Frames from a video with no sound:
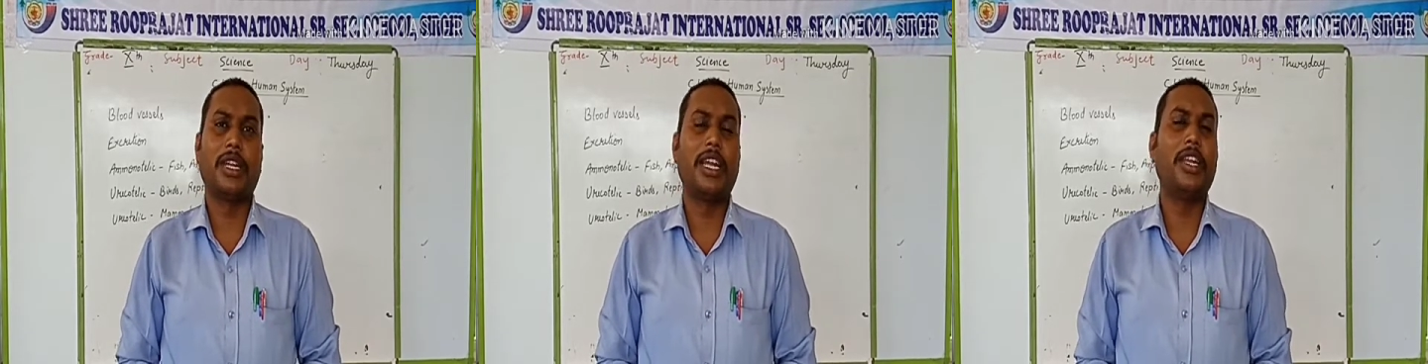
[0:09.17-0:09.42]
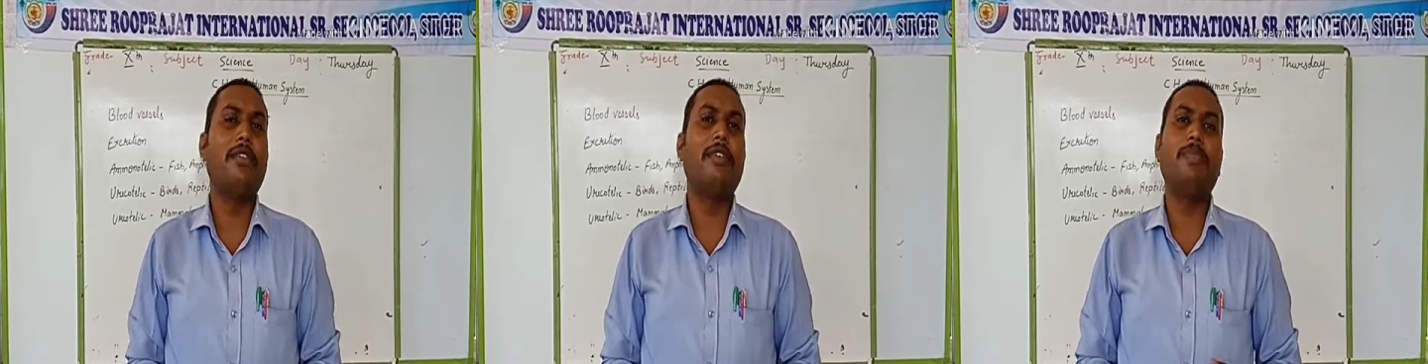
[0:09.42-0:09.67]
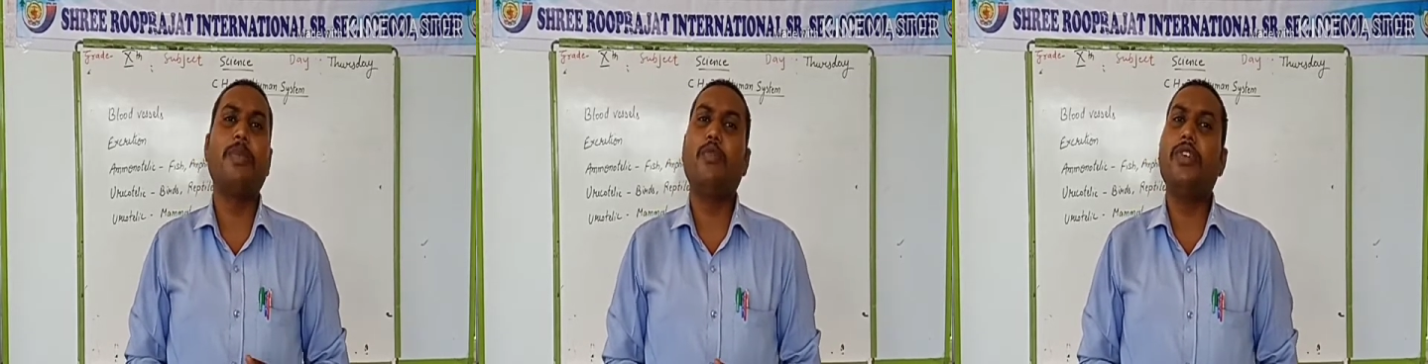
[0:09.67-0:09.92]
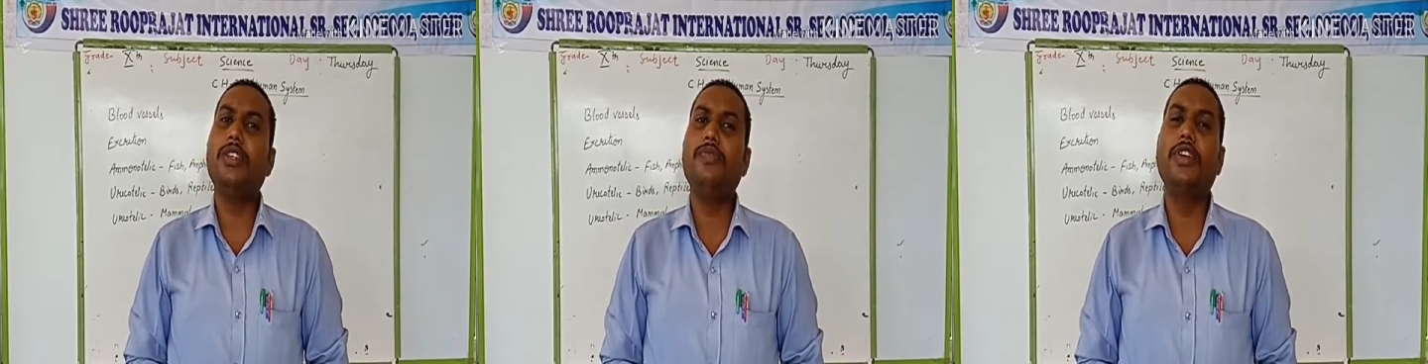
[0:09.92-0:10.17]
In our
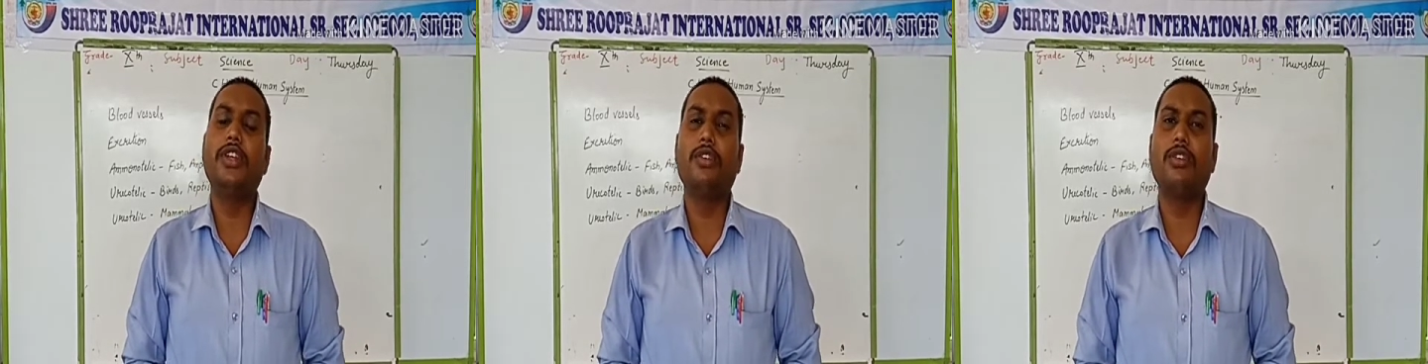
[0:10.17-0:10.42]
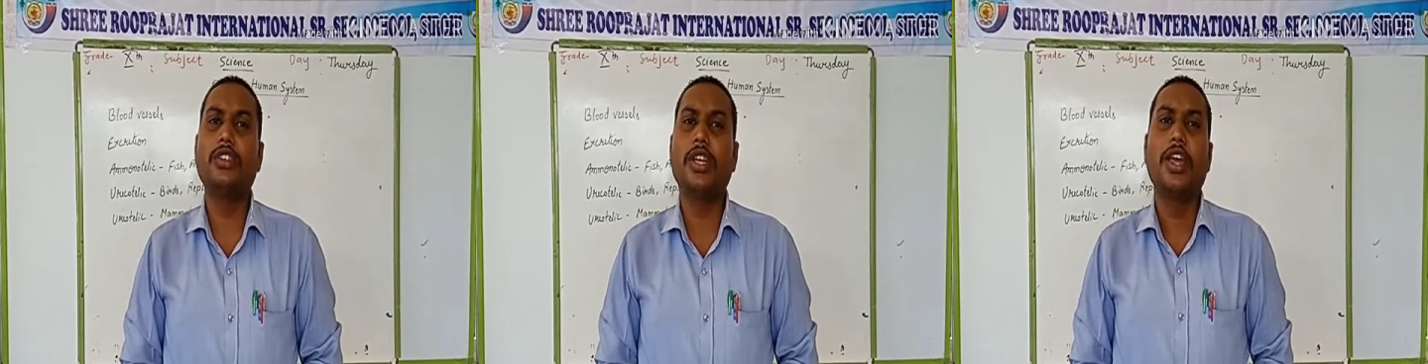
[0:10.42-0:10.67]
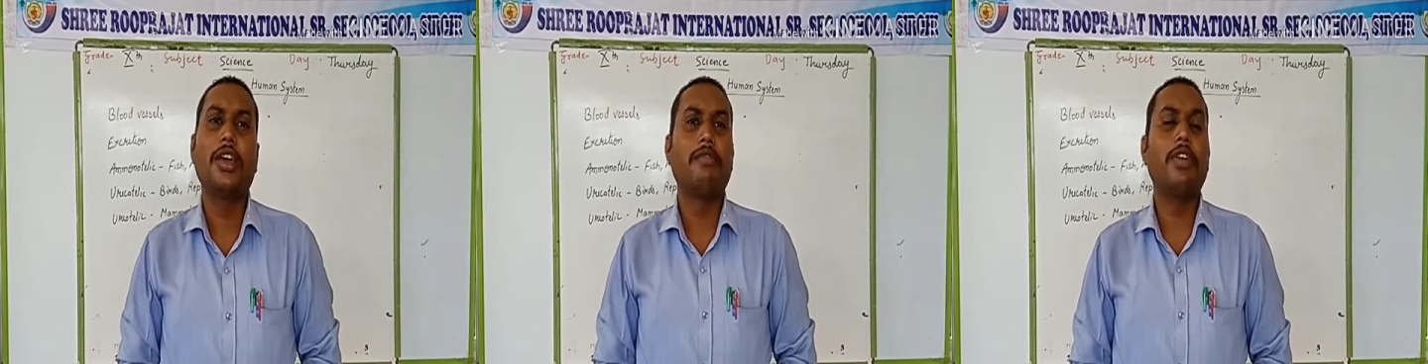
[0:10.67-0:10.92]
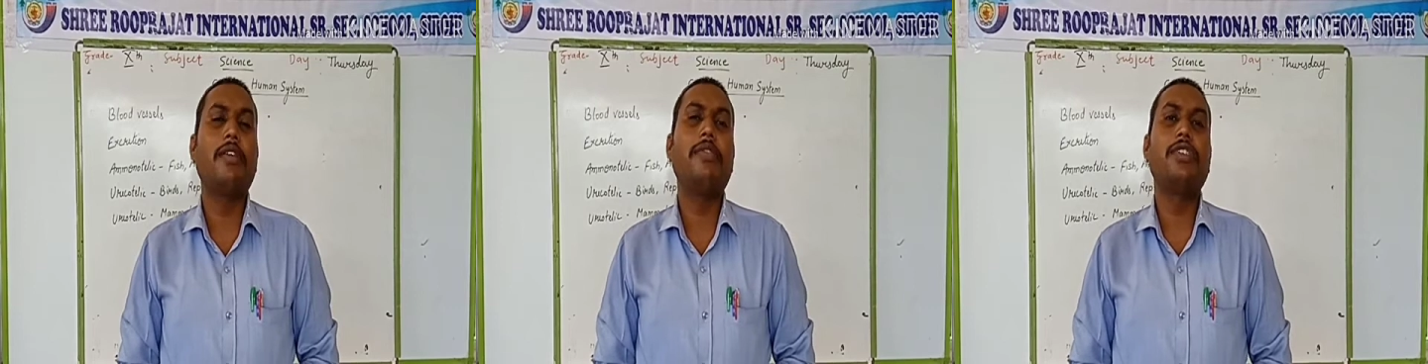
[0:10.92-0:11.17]
previous videos
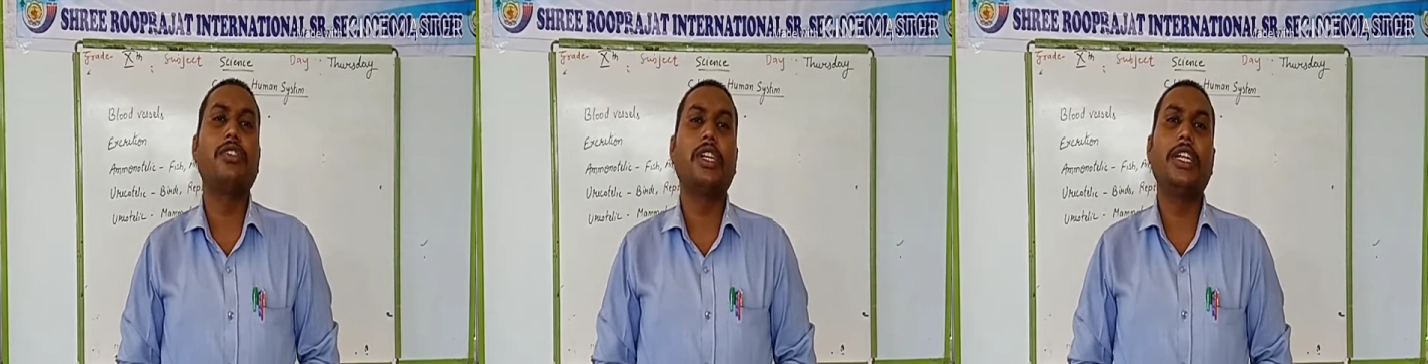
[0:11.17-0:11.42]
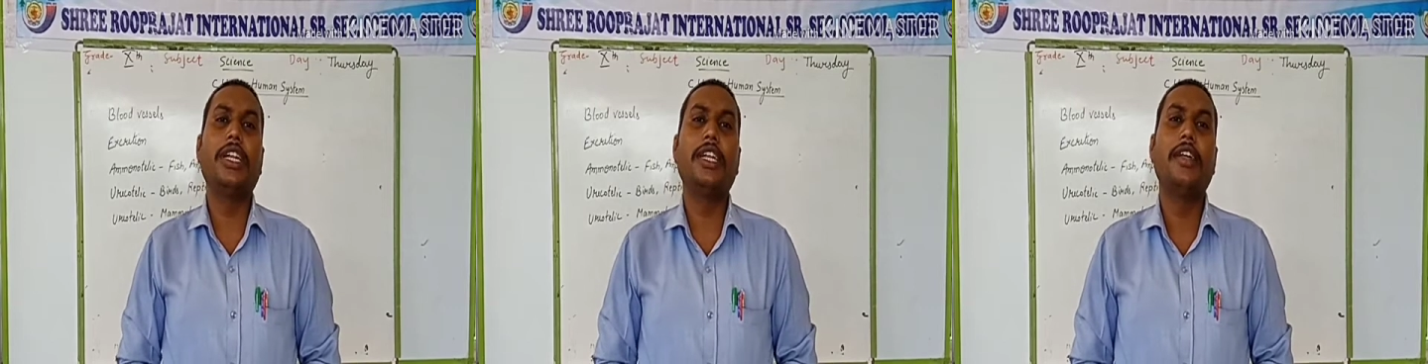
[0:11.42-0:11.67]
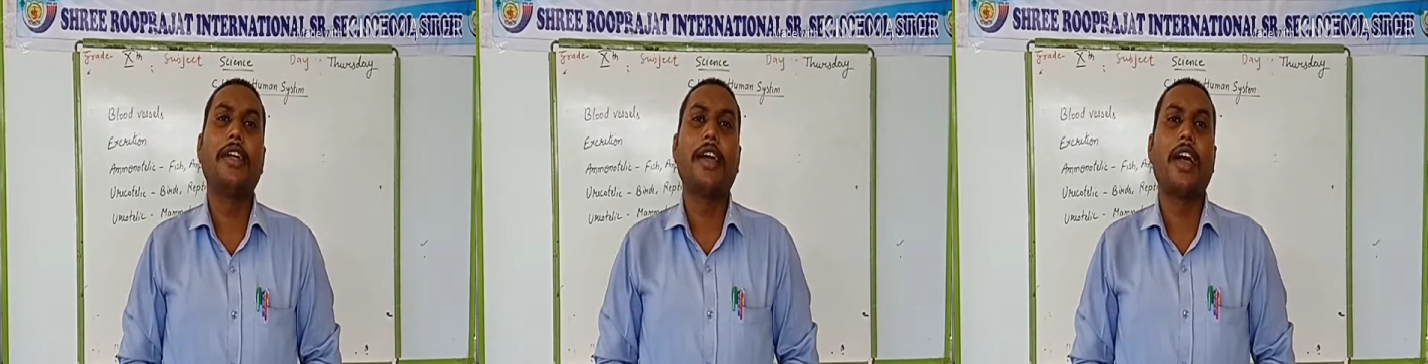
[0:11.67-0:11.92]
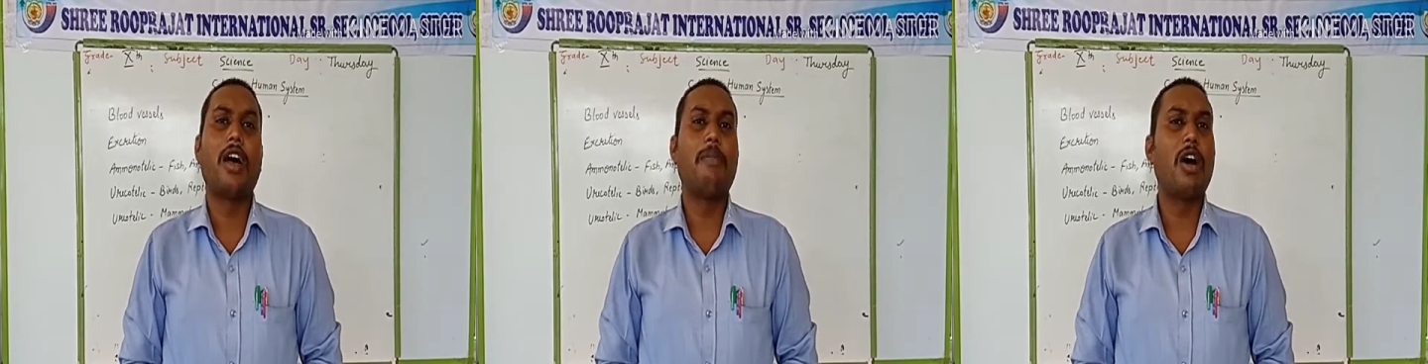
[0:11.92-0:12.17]
we have studied
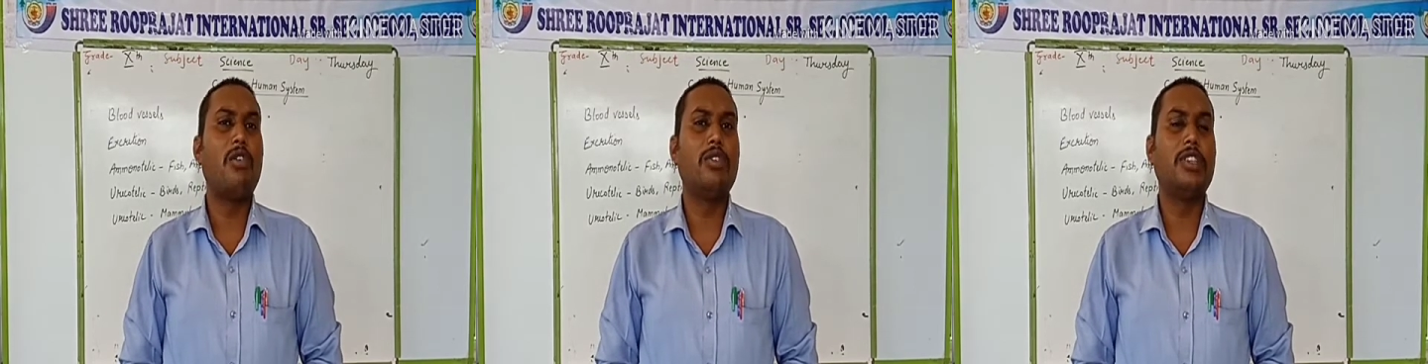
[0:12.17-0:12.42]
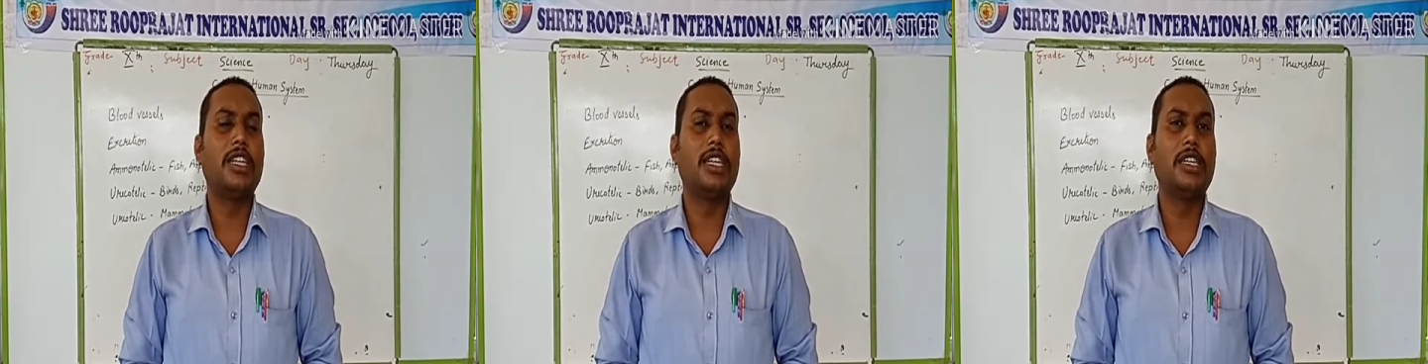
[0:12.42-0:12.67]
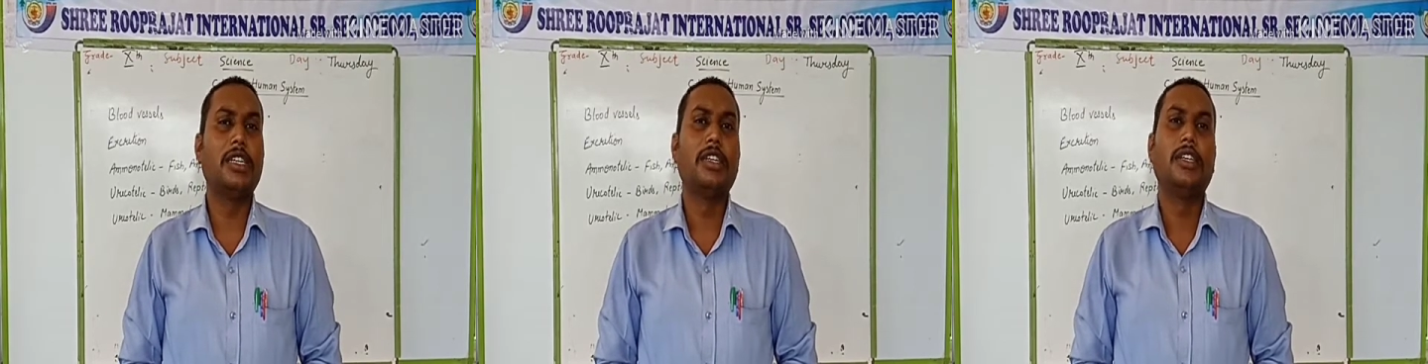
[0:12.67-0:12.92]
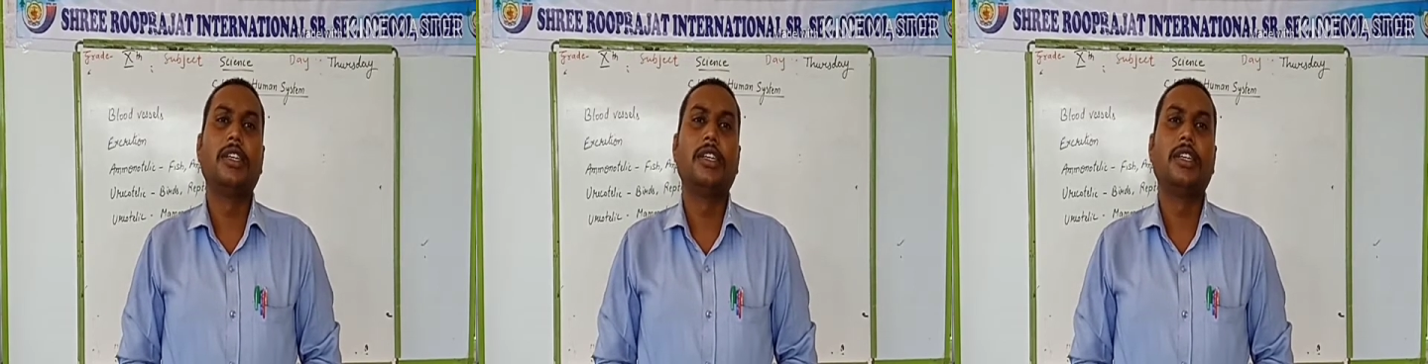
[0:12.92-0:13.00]
about the